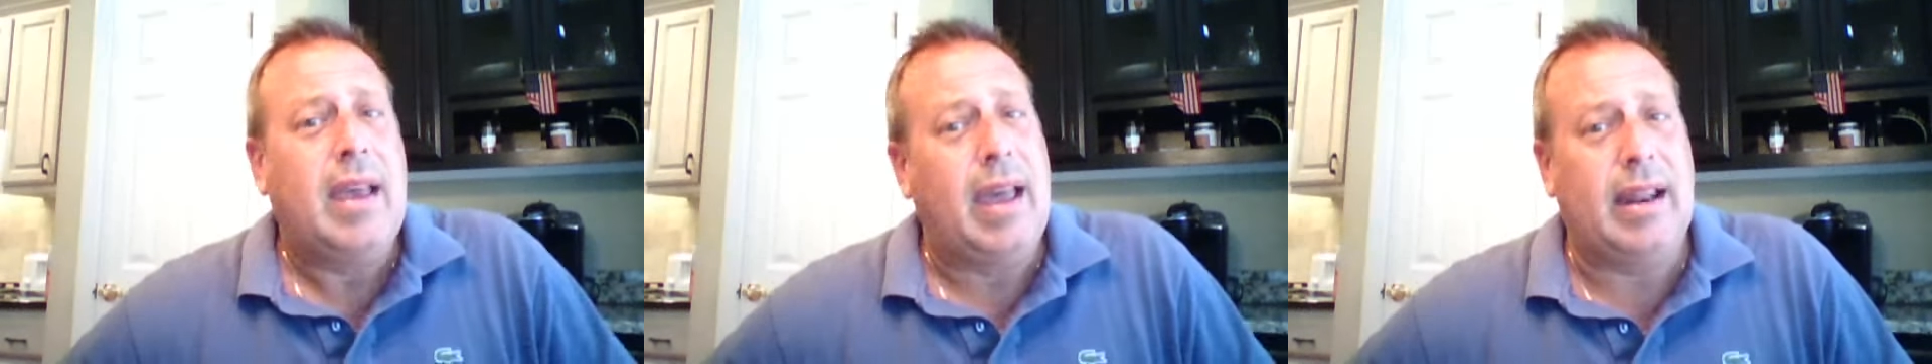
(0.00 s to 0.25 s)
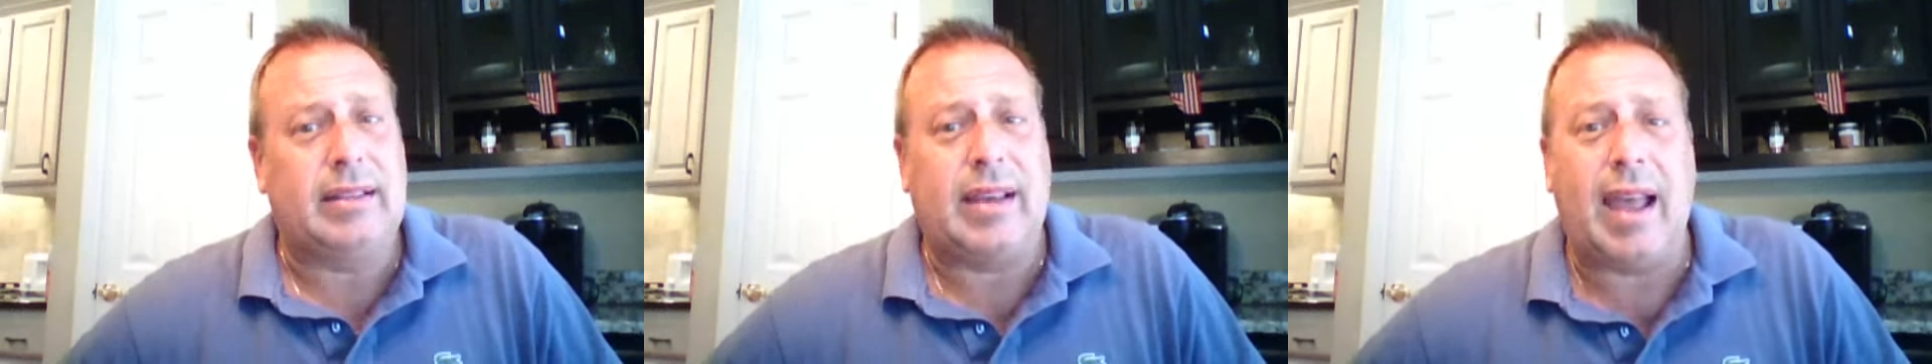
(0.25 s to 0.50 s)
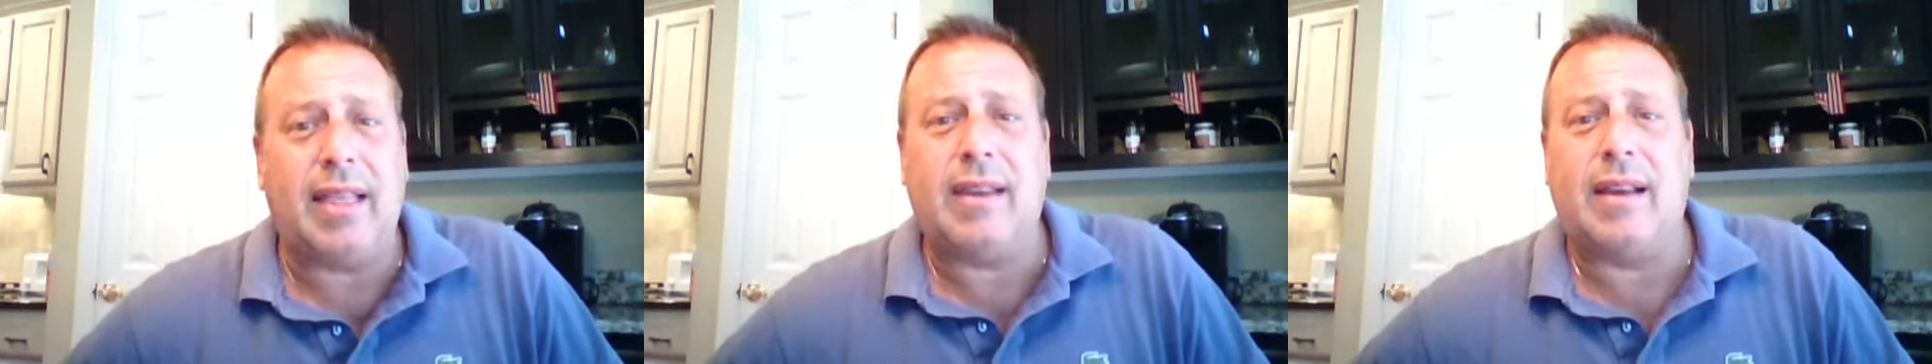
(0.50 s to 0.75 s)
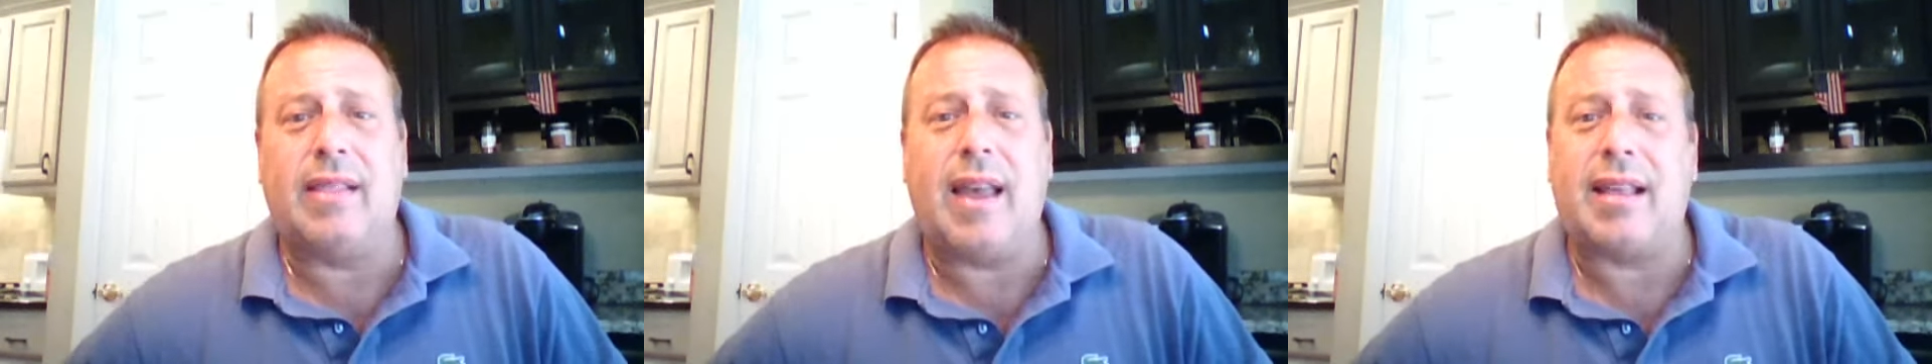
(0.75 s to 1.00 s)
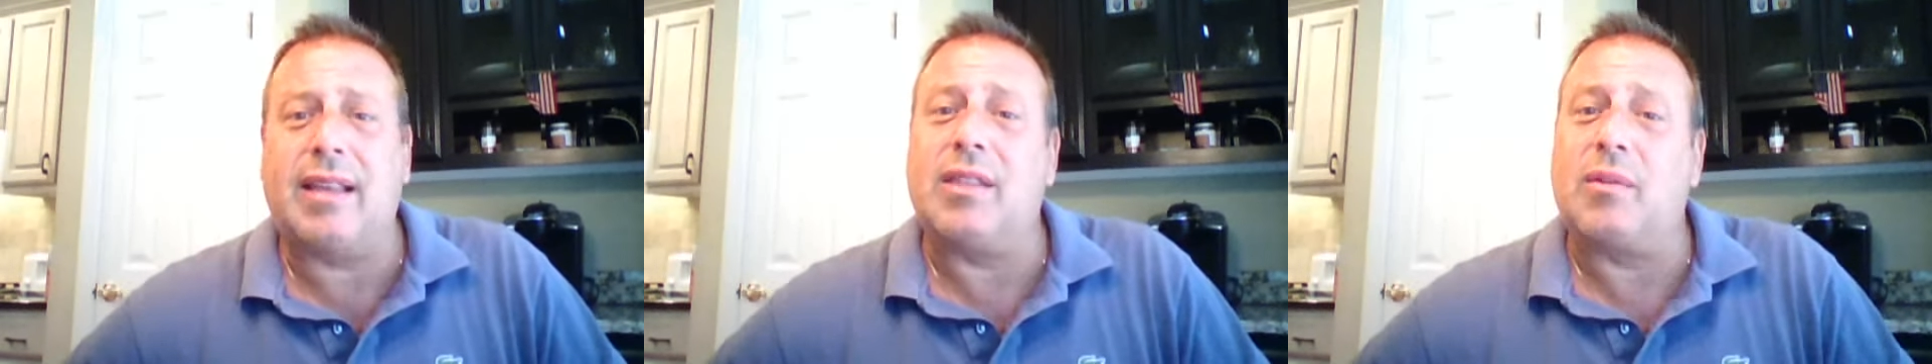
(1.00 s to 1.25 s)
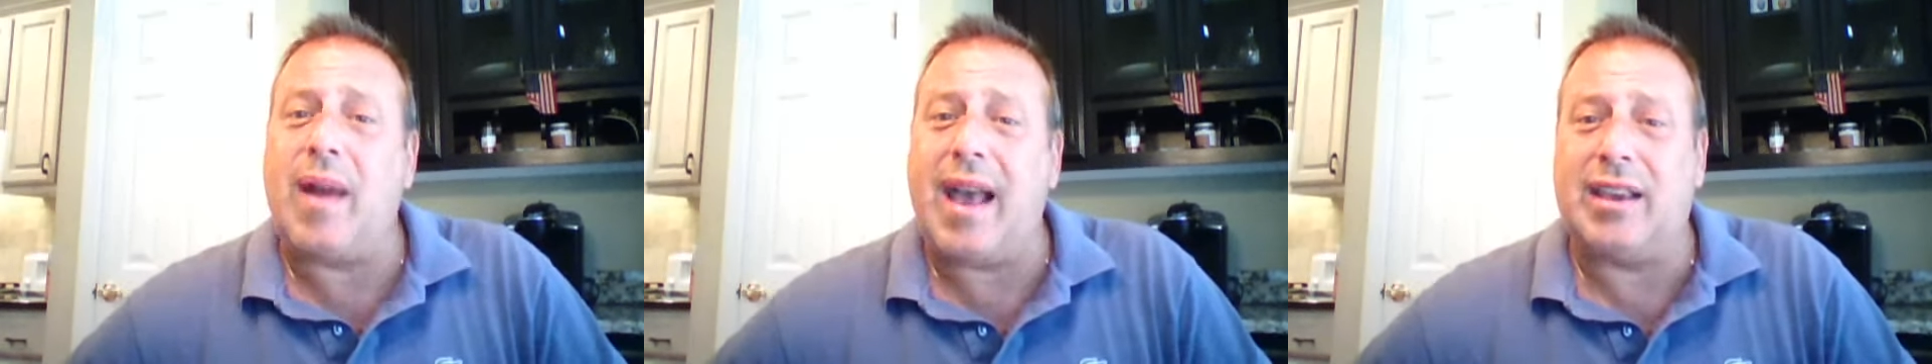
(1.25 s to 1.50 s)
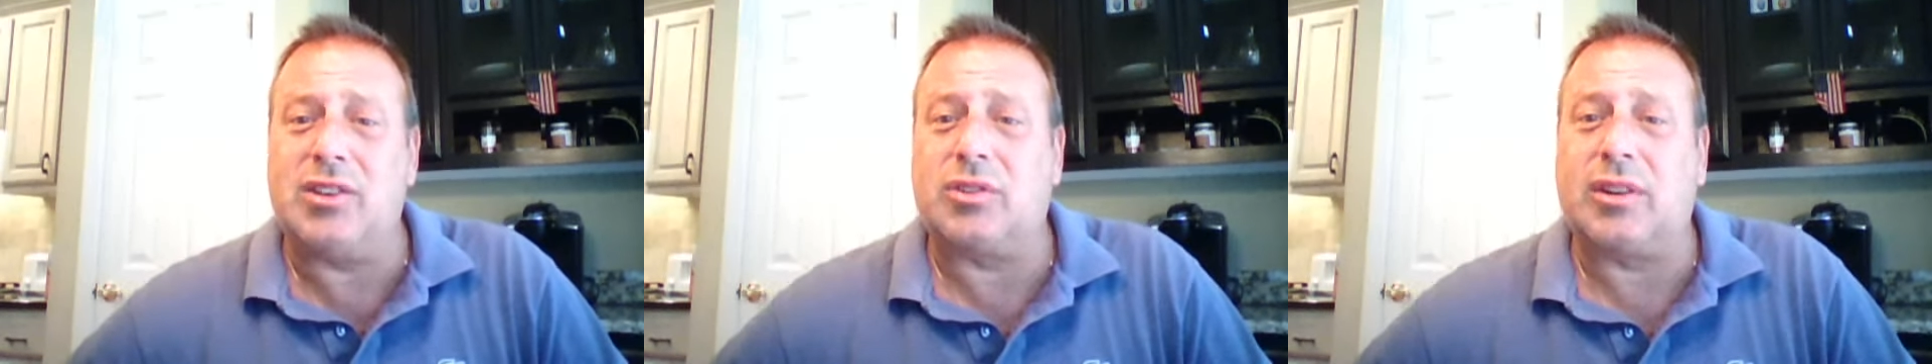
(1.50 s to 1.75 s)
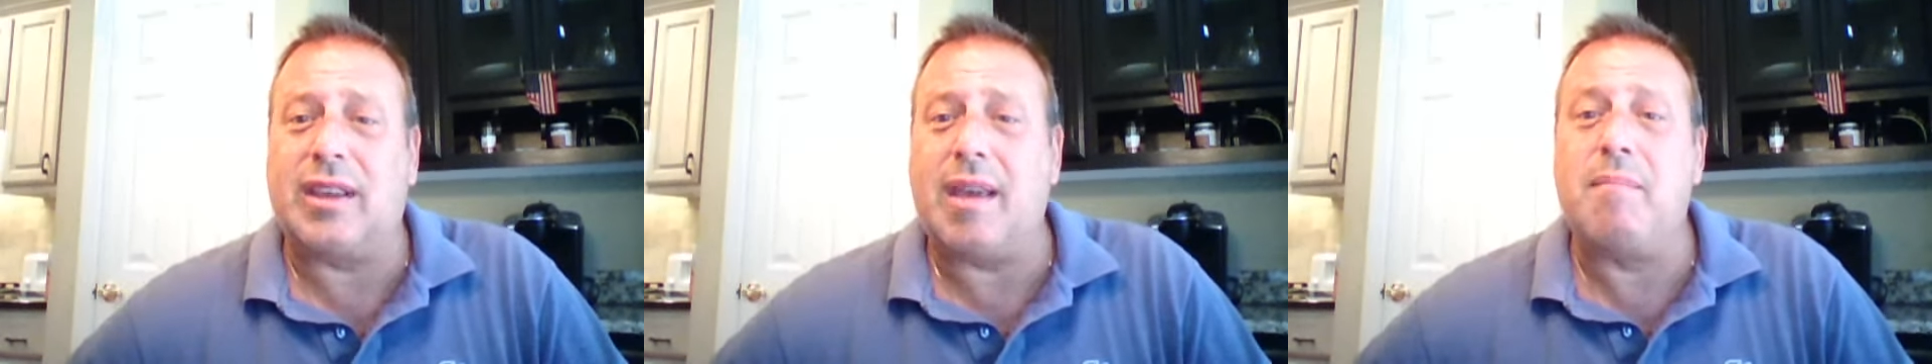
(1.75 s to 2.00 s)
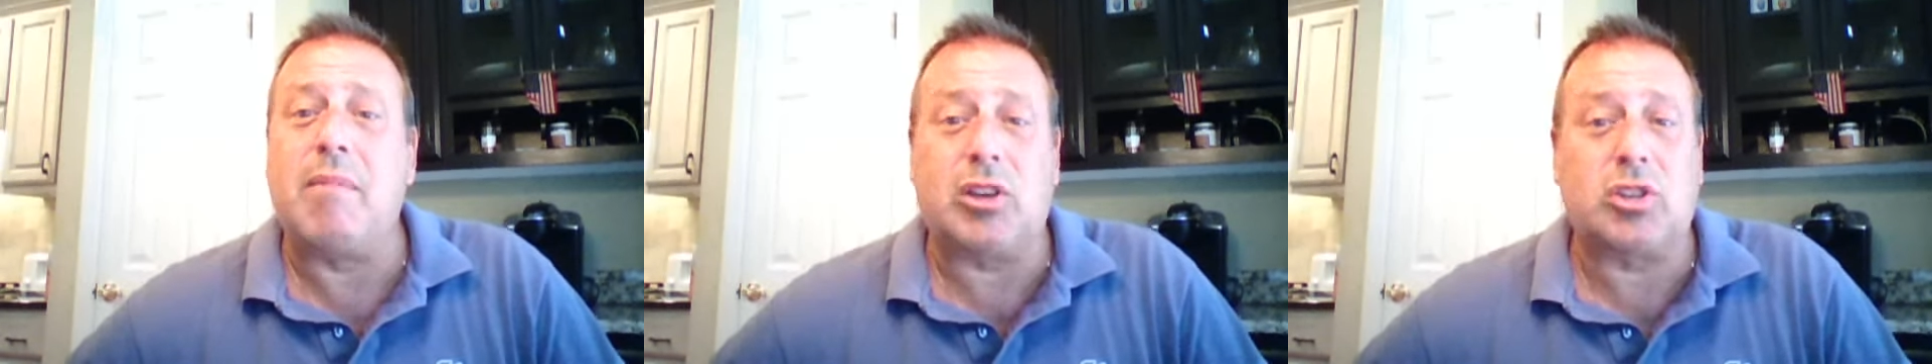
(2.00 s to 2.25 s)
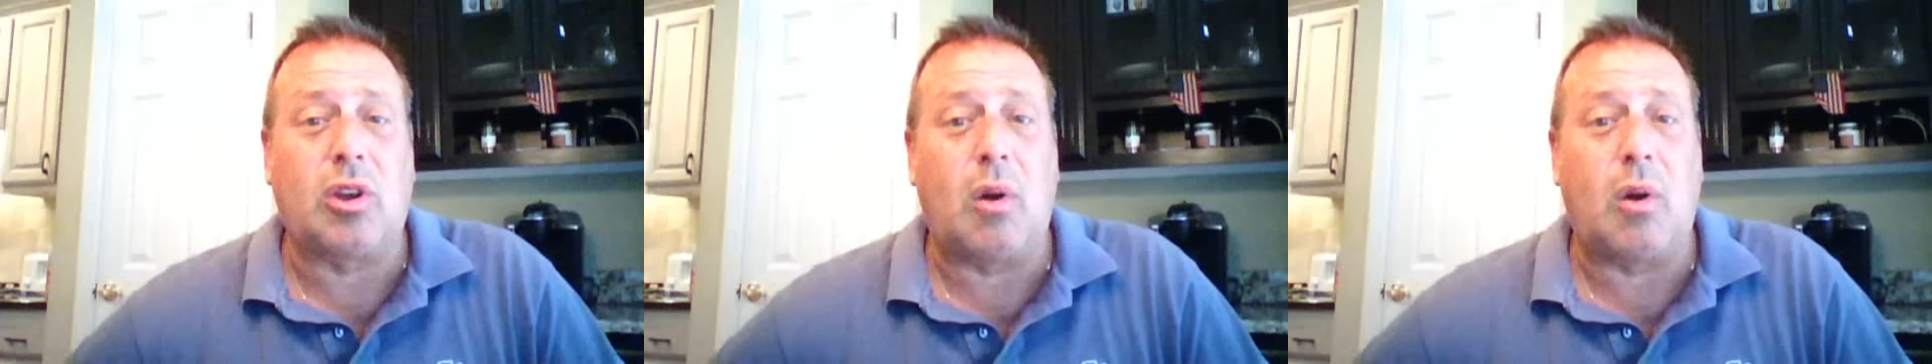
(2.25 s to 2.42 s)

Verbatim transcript: and it's highly unlikely the Rockies are going to get much